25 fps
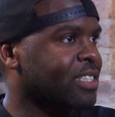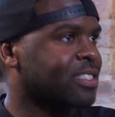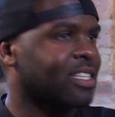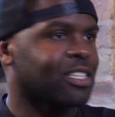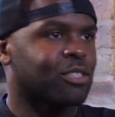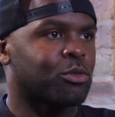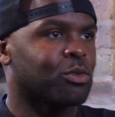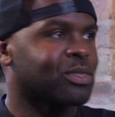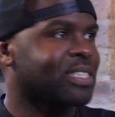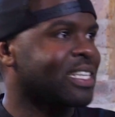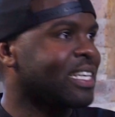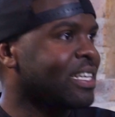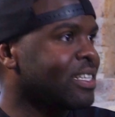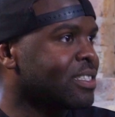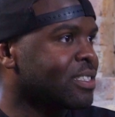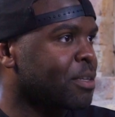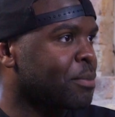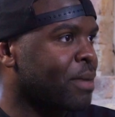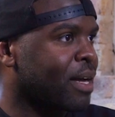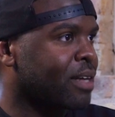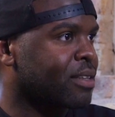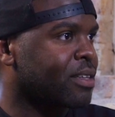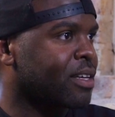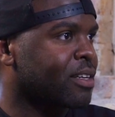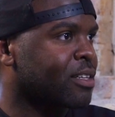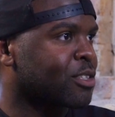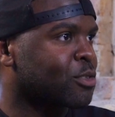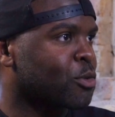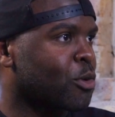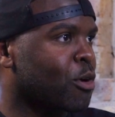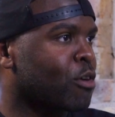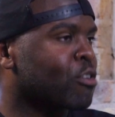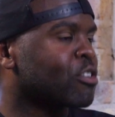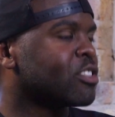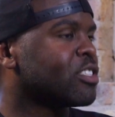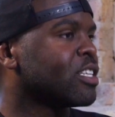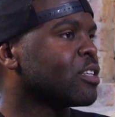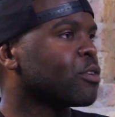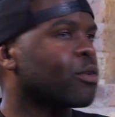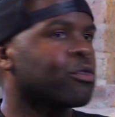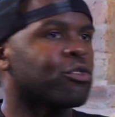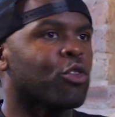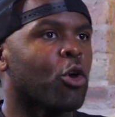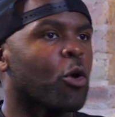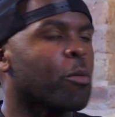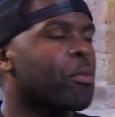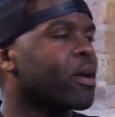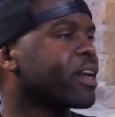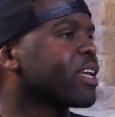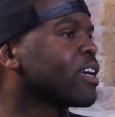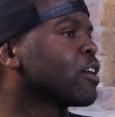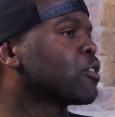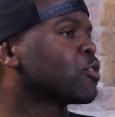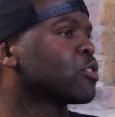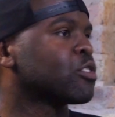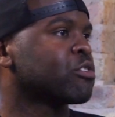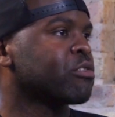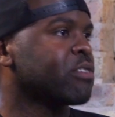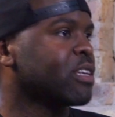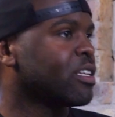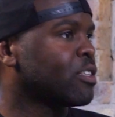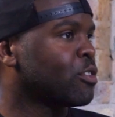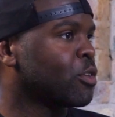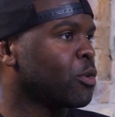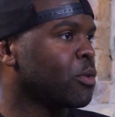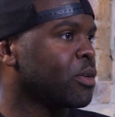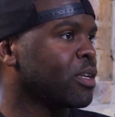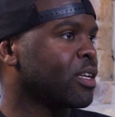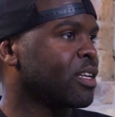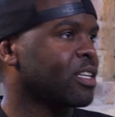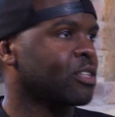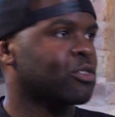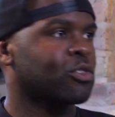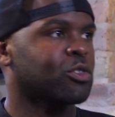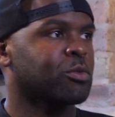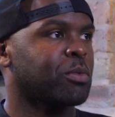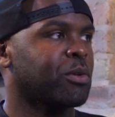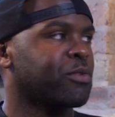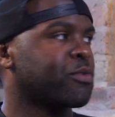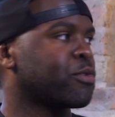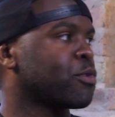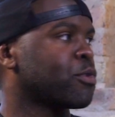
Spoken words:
Access was easy back then as well, because nobody else was really doing it. This was